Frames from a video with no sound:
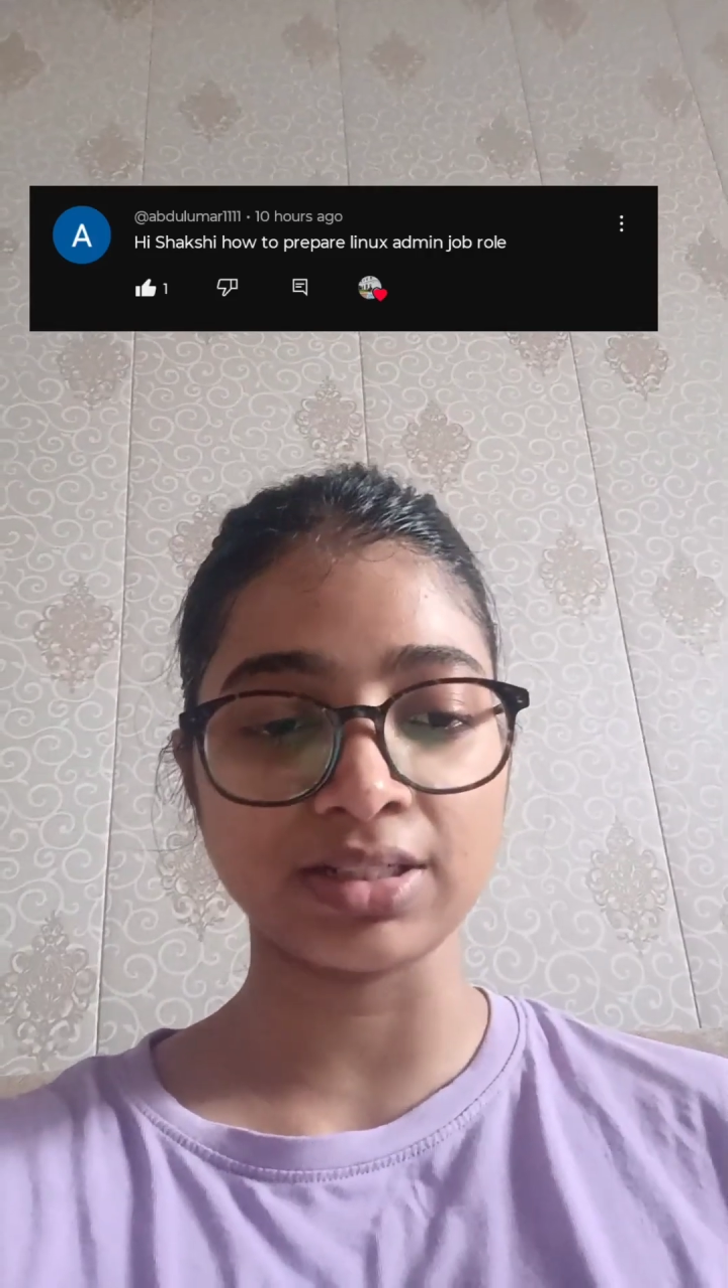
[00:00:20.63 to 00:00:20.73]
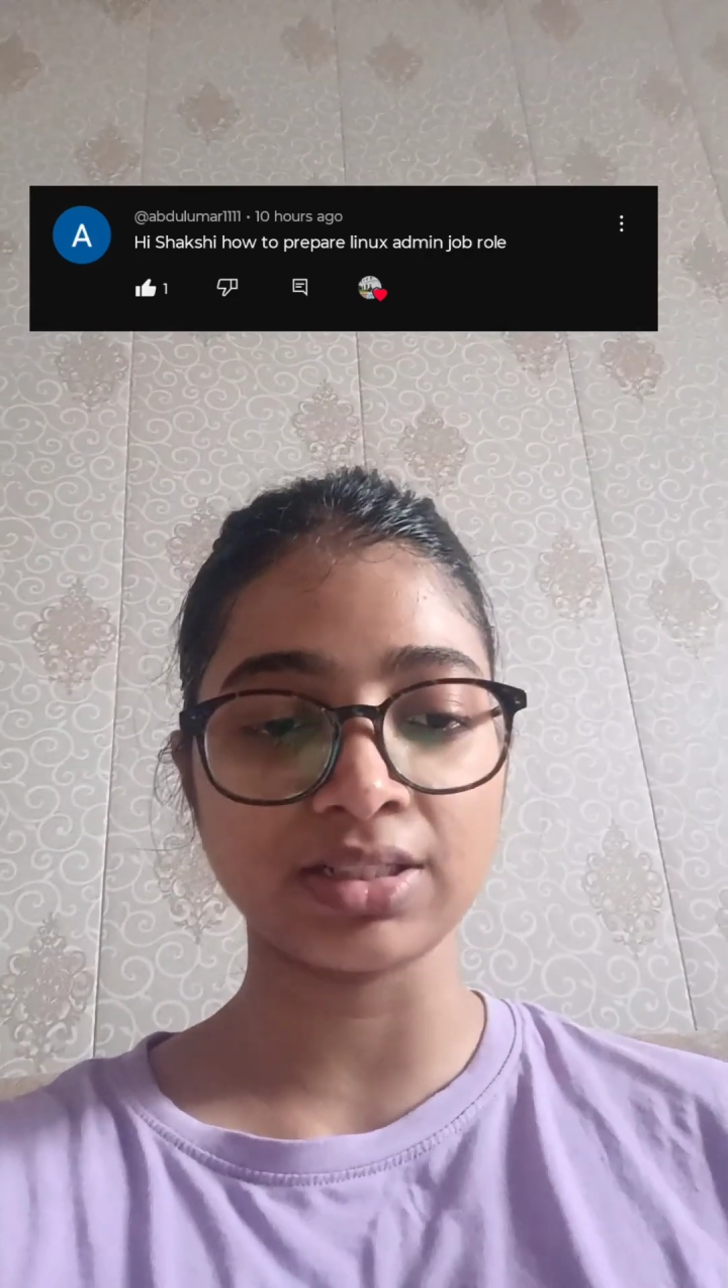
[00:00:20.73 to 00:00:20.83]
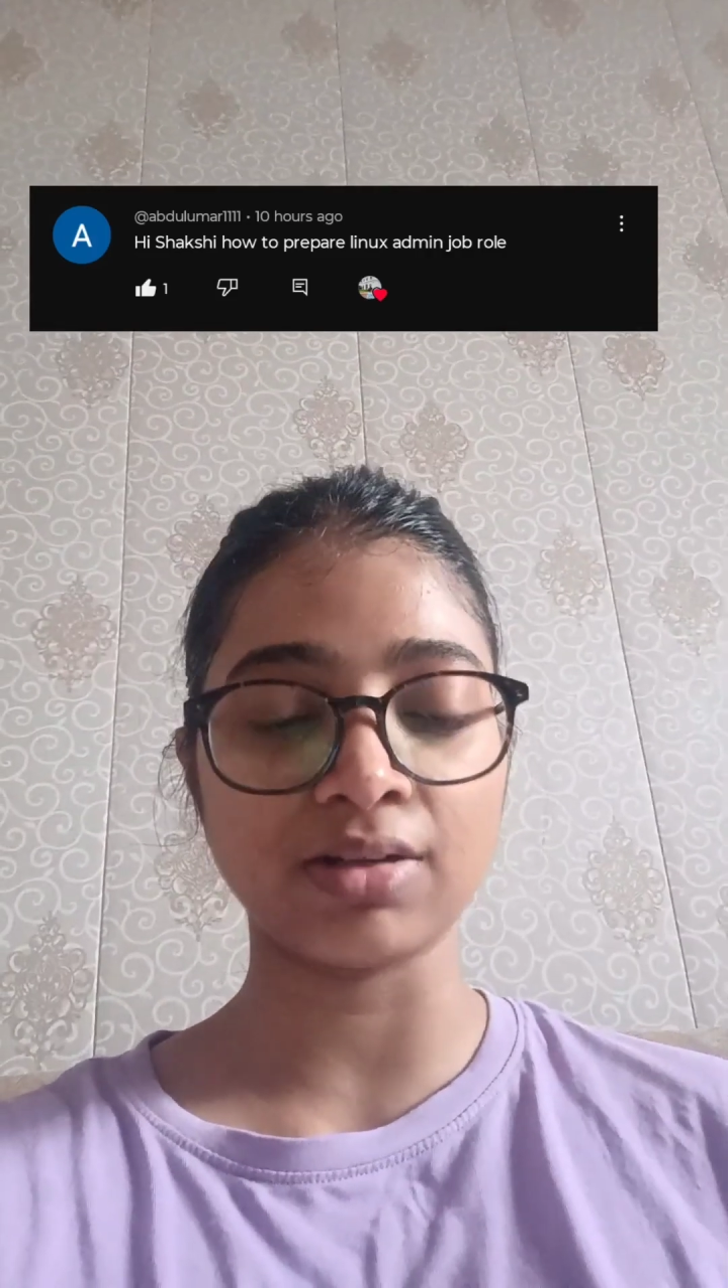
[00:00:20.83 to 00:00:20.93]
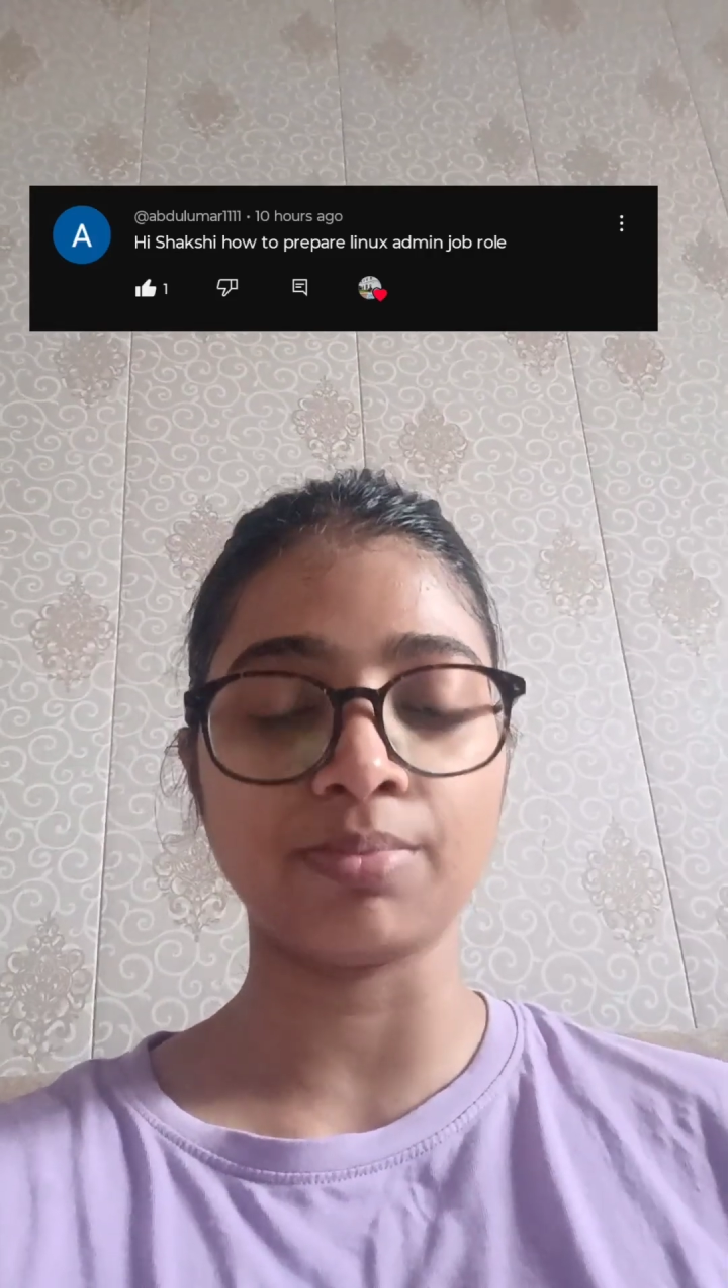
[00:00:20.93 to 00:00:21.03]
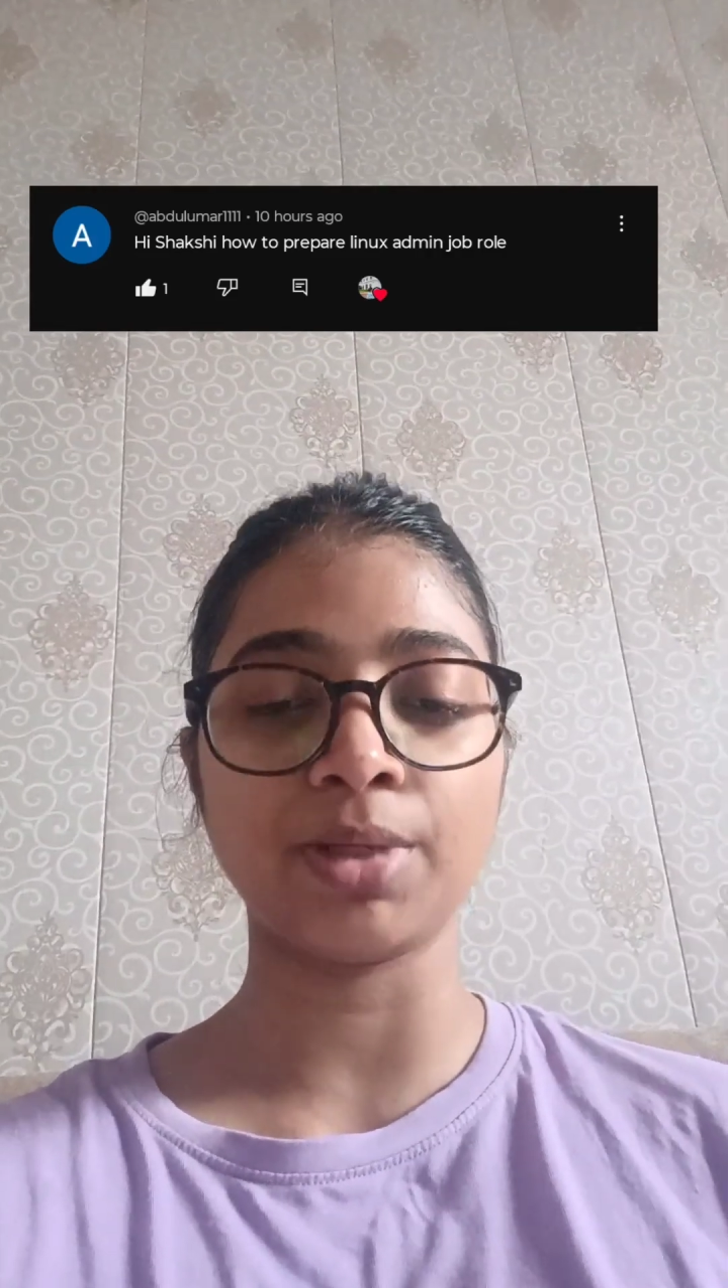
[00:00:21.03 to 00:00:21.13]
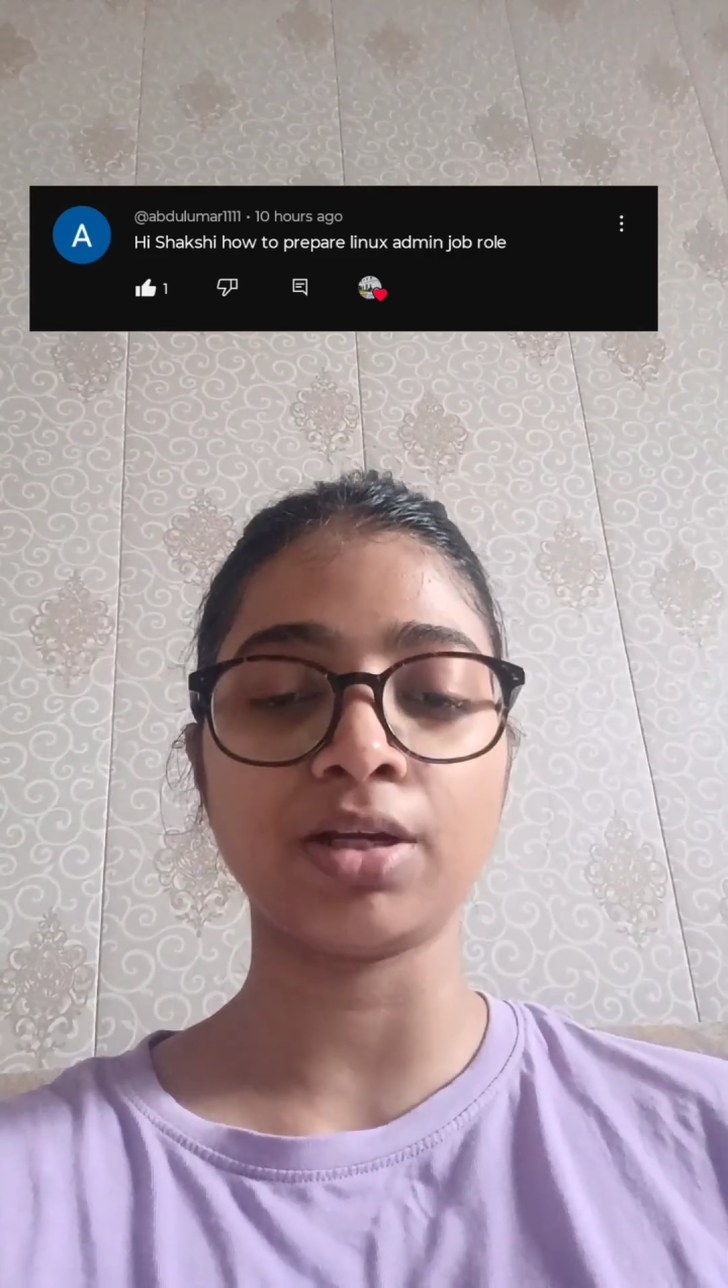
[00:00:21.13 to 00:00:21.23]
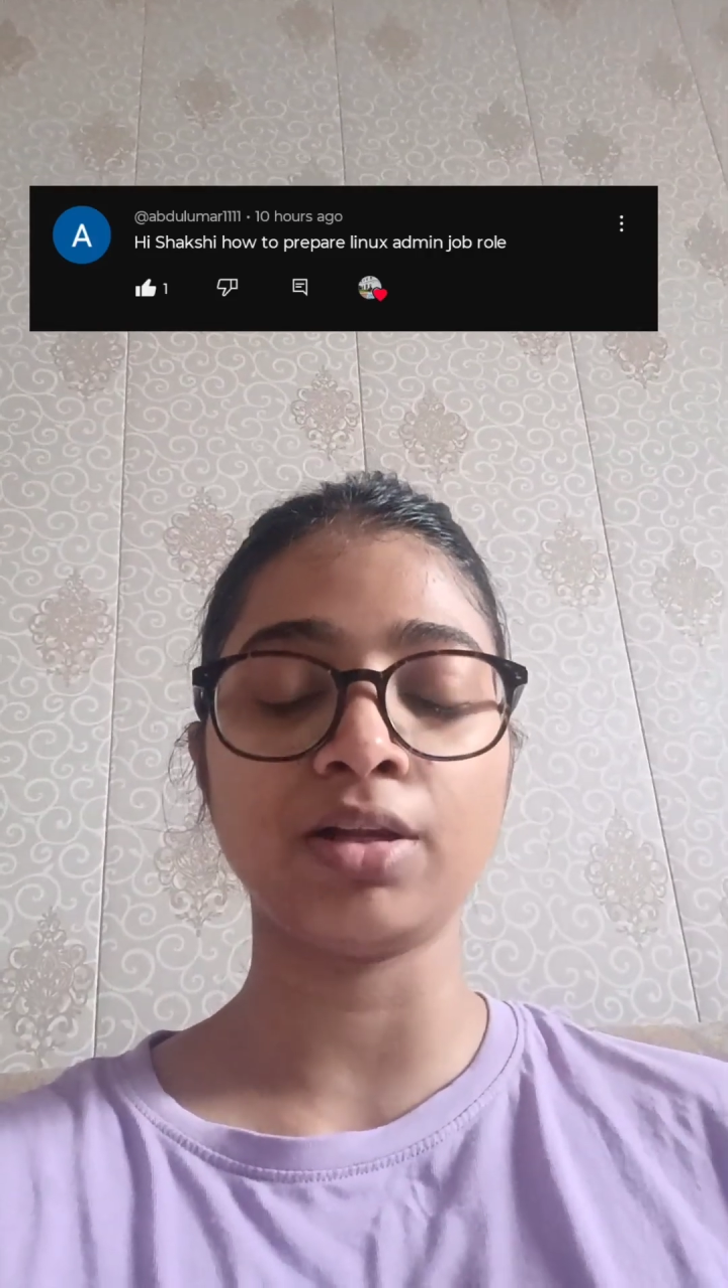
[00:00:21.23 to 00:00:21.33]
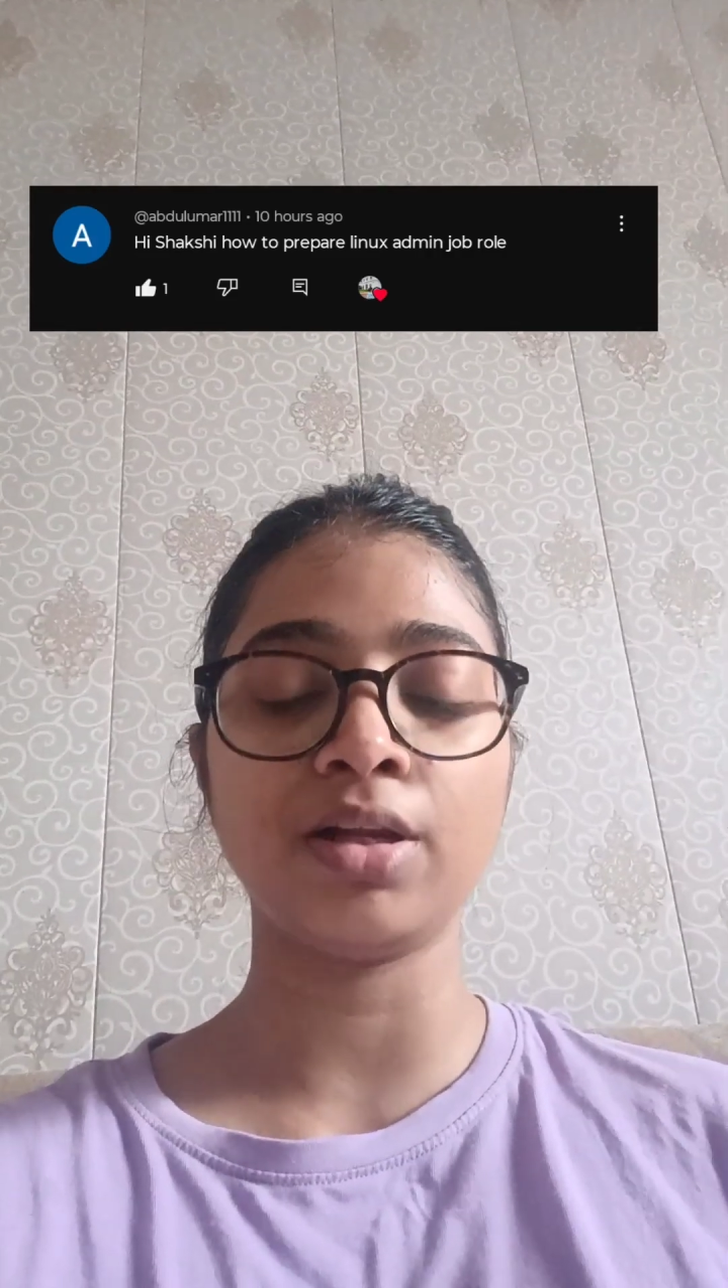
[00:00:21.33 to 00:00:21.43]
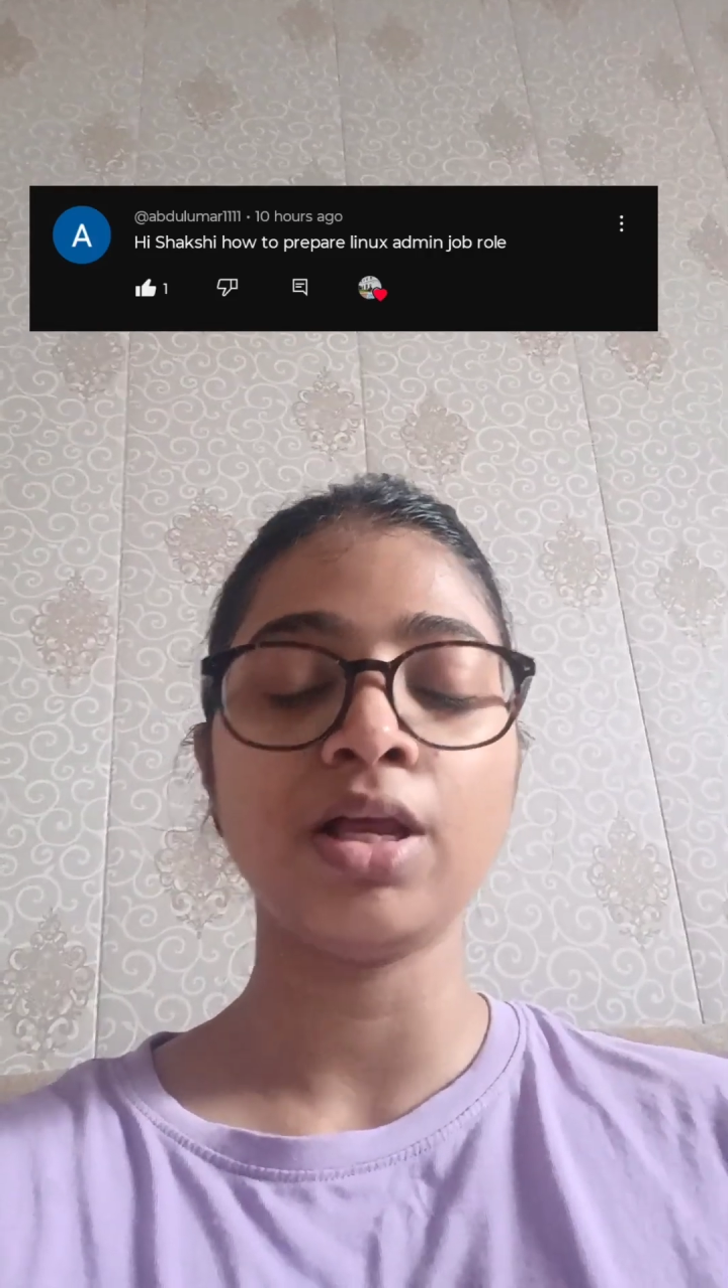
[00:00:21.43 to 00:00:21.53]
terminal.